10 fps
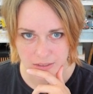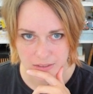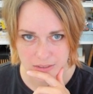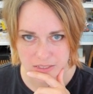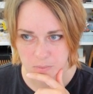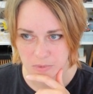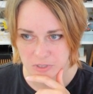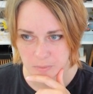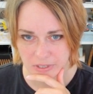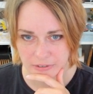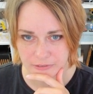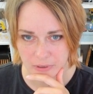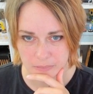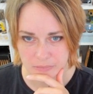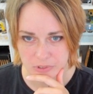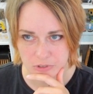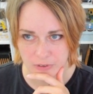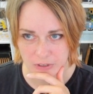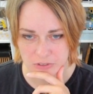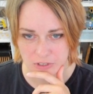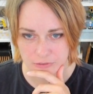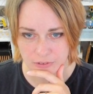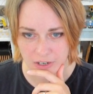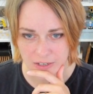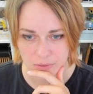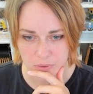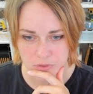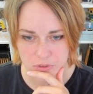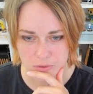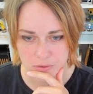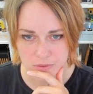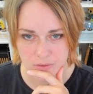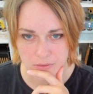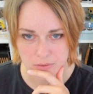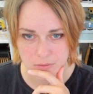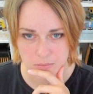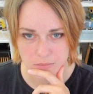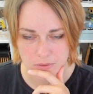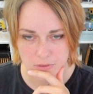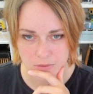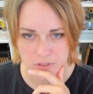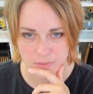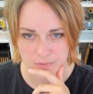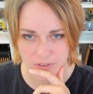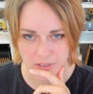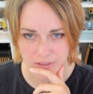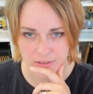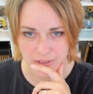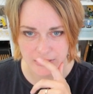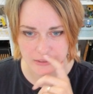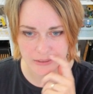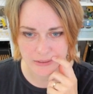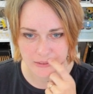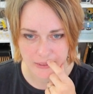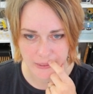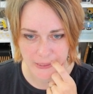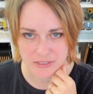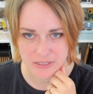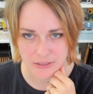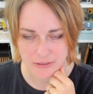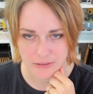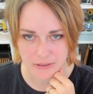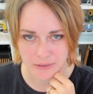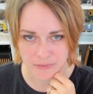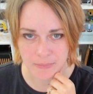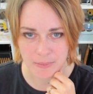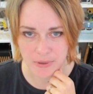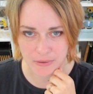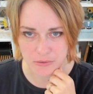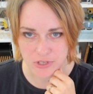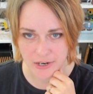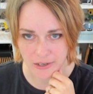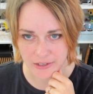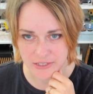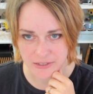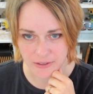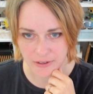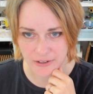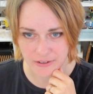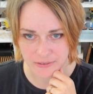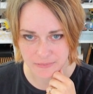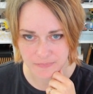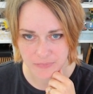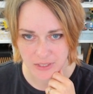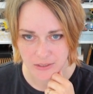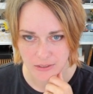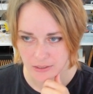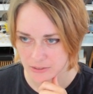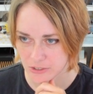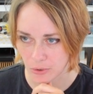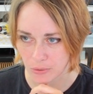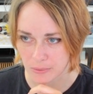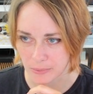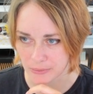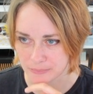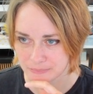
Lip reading: this must be from 2005 also, or something like that. So I remember those highlights in the hair. It's horrible.